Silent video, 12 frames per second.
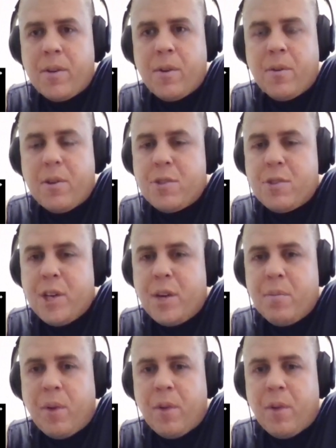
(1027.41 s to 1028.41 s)
on the
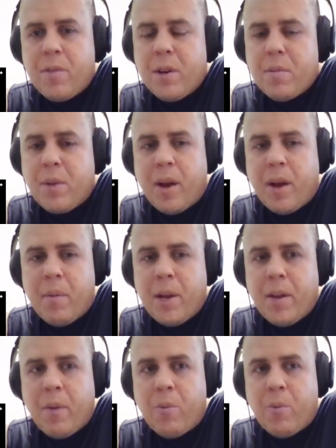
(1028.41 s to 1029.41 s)
chin, perfect, but I
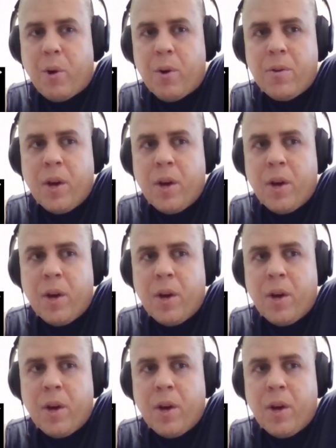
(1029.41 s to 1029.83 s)
mean, they weren't